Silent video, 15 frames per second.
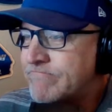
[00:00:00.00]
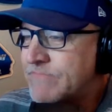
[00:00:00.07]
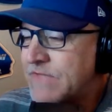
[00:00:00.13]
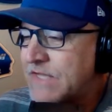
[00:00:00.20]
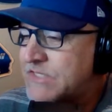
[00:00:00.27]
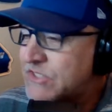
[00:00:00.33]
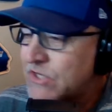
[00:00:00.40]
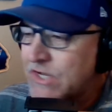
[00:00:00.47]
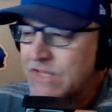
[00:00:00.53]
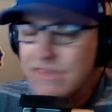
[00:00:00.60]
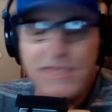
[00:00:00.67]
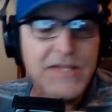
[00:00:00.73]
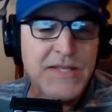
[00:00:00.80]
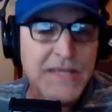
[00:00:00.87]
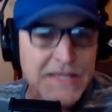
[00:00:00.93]
Let's look at
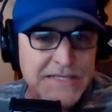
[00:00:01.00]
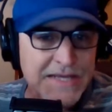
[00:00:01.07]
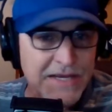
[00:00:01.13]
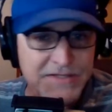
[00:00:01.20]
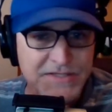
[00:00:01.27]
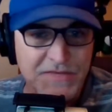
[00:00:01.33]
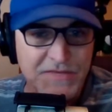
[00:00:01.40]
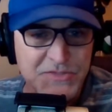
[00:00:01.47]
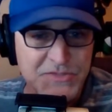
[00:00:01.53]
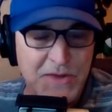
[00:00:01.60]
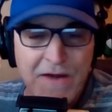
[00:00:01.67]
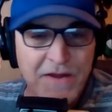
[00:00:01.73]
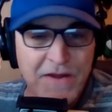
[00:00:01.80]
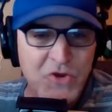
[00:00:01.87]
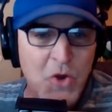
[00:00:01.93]
the details of this
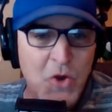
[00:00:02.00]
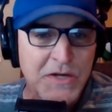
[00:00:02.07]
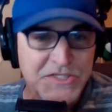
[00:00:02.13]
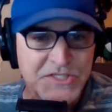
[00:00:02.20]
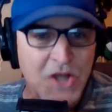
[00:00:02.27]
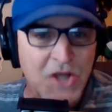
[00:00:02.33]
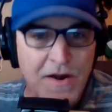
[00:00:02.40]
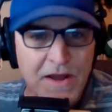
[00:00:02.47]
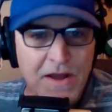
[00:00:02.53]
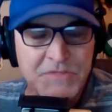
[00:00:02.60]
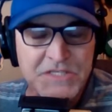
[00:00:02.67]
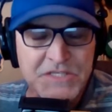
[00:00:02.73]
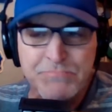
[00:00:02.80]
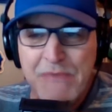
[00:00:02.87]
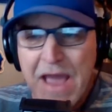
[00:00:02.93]
one. I don't even know where to start.
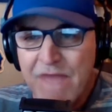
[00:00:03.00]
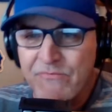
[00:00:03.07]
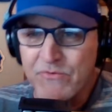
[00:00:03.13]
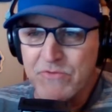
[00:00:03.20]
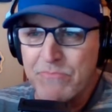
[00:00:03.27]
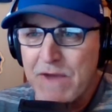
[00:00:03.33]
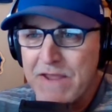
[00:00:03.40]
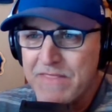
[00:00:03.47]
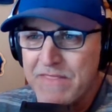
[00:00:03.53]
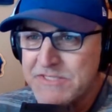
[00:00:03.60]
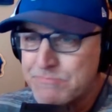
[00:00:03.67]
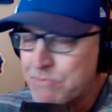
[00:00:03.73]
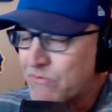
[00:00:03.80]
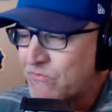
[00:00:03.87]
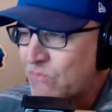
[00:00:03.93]
I'm just baffled by
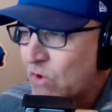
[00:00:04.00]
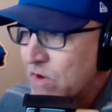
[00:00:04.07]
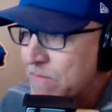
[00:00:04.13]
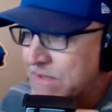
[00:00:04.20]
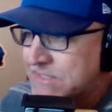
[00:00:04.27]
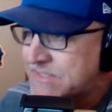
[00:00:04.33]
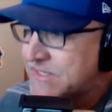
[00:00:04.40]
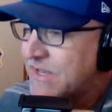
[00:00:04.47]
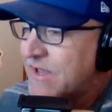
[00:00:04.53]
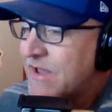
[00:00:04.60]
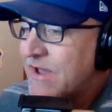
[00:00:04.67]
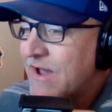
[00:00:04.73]
this performance.